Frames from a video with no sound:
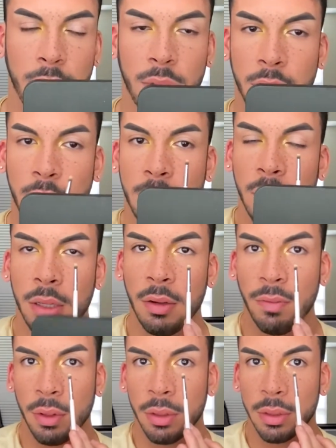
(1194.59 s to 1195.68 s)
You see the
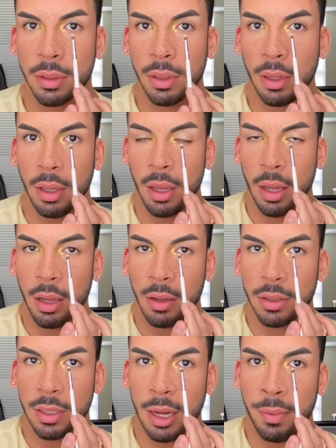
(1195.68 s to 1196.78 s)
difference?
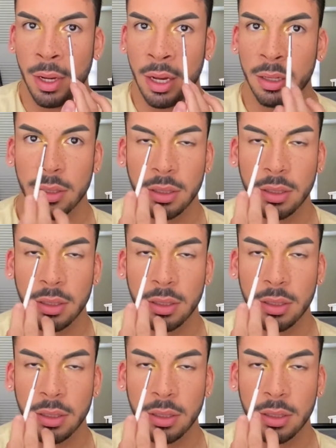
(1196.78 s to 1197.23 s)
Top yacht,